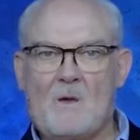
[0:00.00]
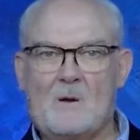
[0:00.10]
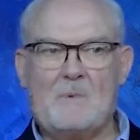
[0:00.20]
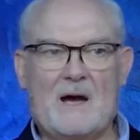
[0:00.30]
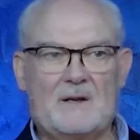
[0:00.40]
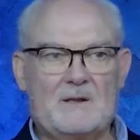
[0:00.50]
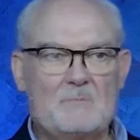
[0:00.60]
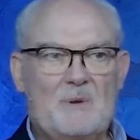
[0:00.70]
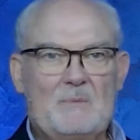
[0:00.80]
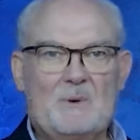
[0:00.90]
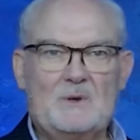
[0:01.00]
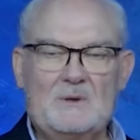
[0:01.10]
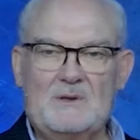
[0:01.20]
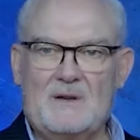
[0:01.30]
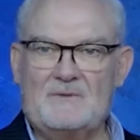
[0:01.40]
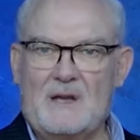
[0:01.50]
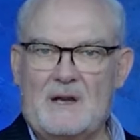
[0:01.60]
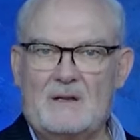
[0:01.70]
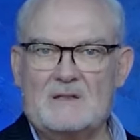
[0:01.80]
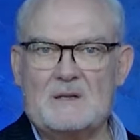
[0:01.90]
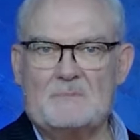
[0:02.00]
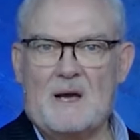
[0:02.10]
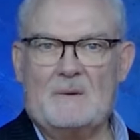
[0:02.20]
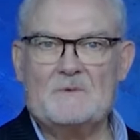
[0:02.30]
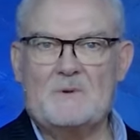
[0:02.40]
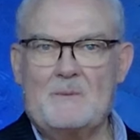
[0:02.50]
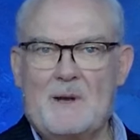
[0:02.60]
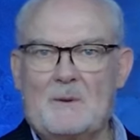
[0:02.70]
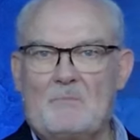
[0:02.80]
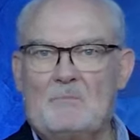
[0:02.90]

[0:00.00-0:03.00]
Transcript: about the people who live there, and sometimes we make